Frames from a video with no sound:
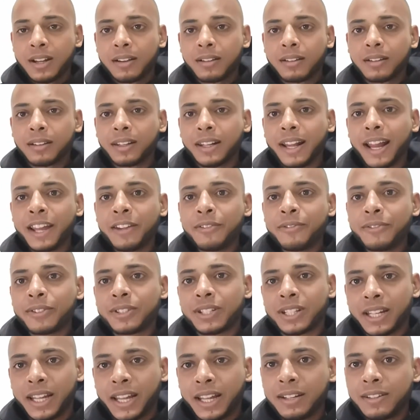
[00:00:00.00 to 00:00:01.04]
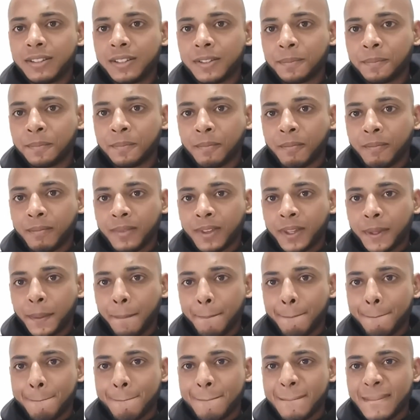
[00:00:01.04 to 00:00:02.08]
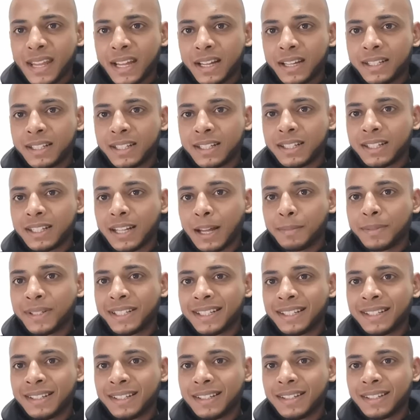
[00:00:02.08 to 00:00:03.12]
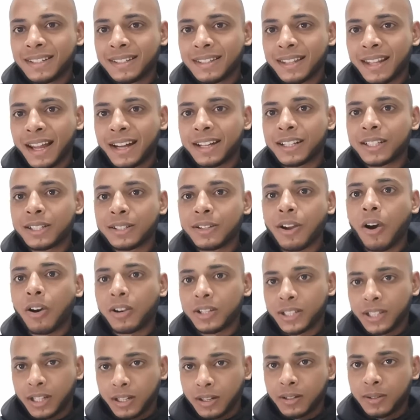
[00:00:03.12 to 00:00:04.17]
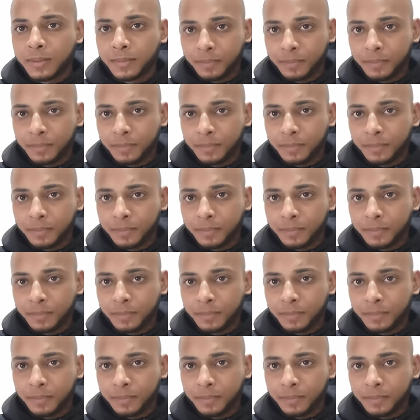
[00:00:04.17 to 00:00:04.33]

Glyphosate is a substance that is toxic.